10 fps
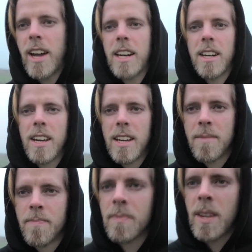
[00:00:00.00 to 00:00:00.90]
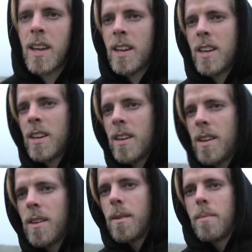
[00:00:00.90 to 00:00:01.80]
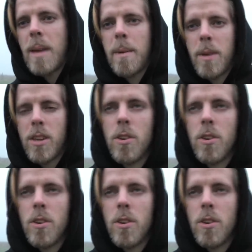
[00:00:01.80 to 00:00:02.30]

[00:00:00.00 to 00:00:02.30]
headed, maybe